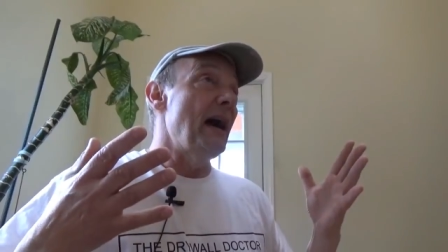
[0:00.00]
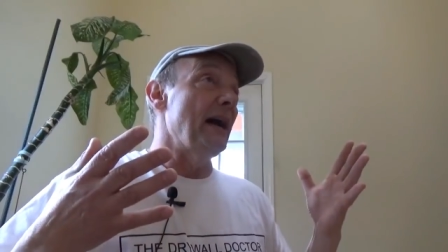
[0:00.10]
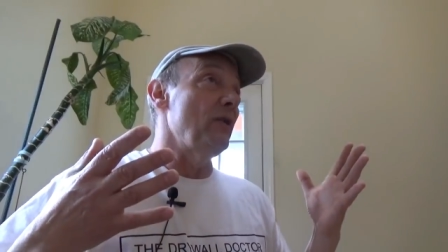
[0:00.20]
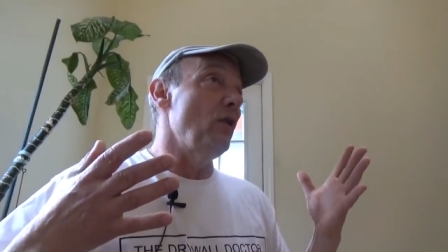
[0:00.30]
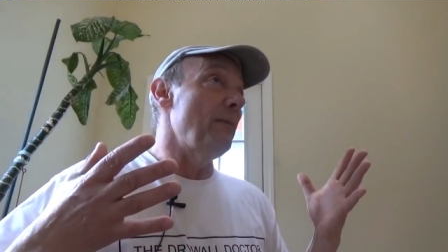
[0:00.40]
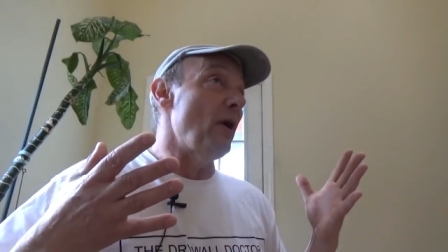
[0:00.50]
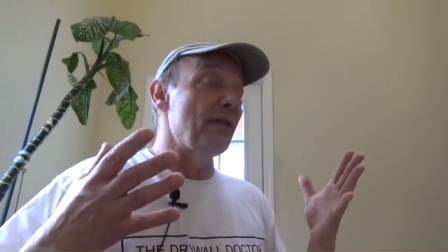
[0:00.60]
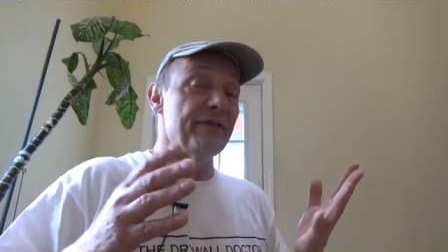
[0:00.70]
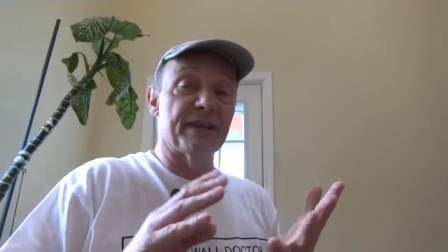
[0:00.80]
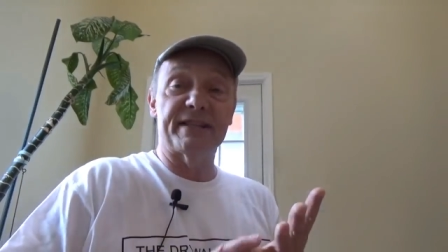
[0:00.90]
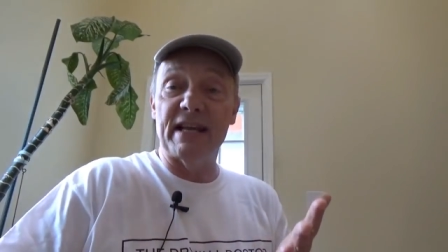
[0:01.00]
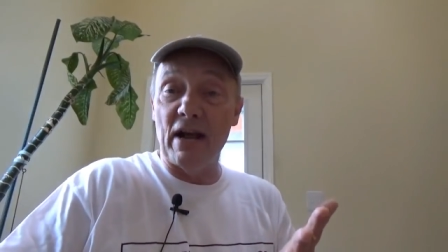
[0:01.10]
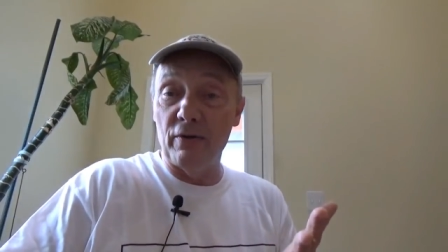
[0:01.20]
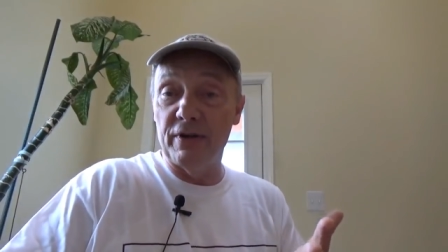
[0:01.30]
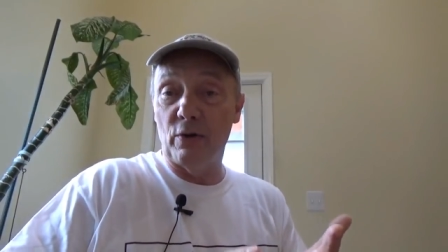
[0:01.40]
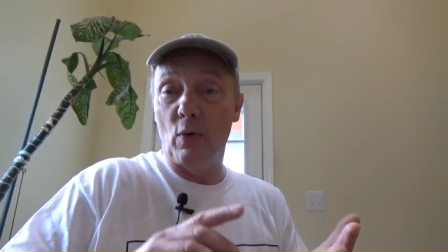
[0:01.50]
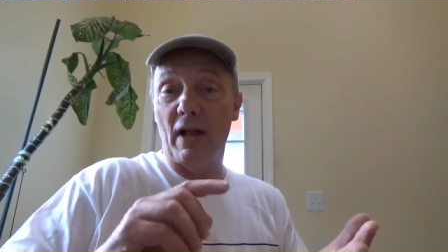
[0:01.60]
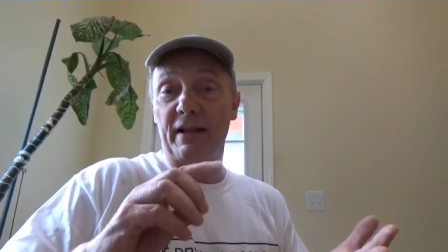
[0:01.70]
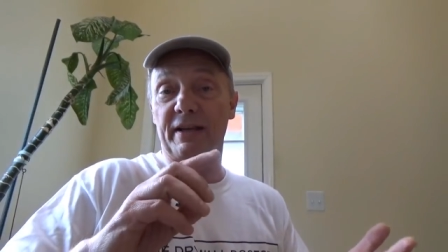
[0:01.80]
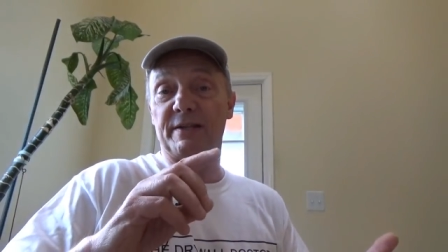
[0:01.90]
I hope all of the sound
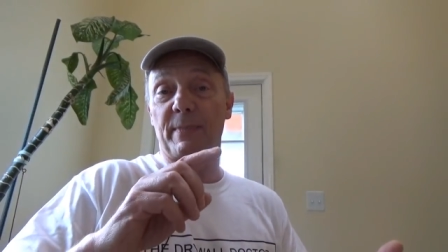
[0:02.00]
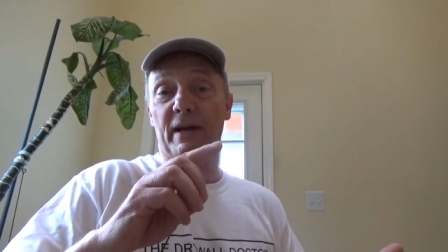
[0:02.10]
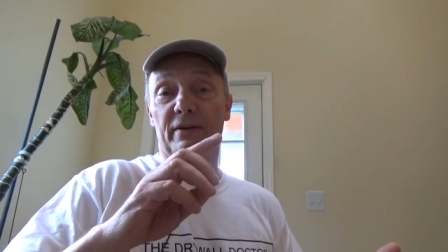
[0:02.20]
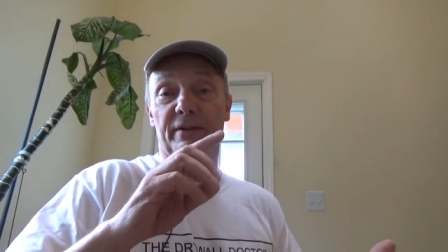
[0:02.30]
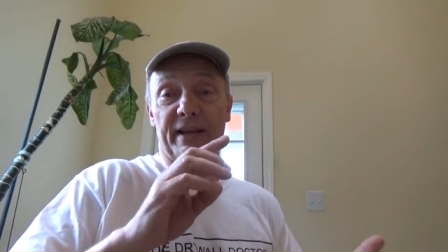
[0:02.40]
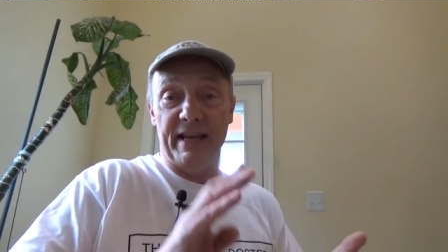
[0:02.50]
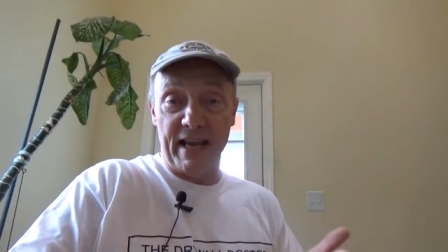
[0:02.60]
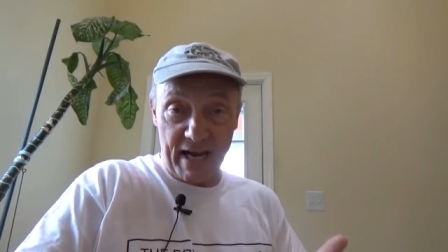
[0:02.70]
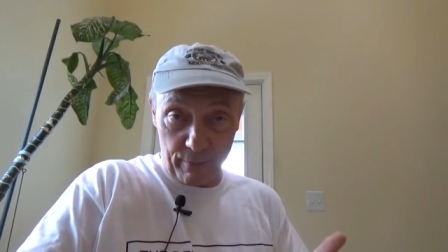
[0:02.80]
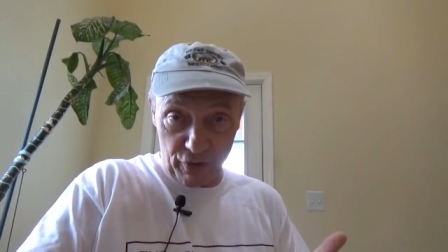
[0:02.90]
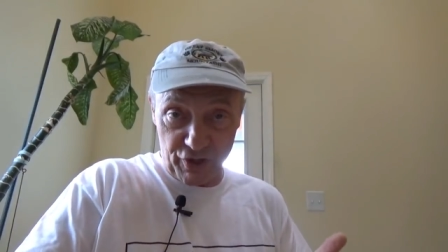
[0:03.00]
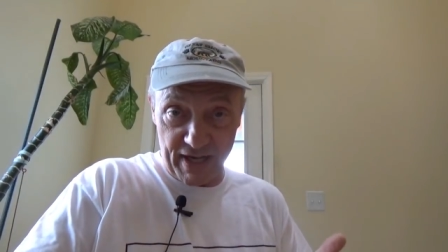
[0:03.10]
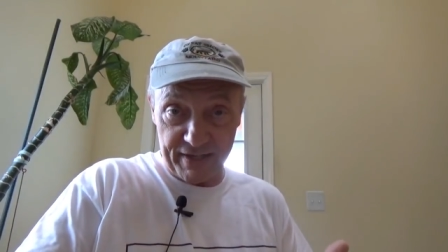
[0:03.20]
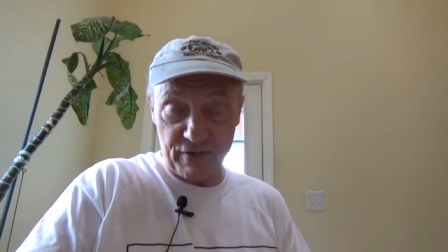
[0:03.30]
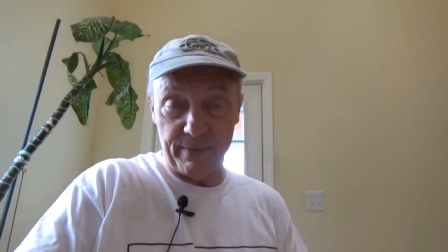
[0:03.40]
quality's better, the camera shots are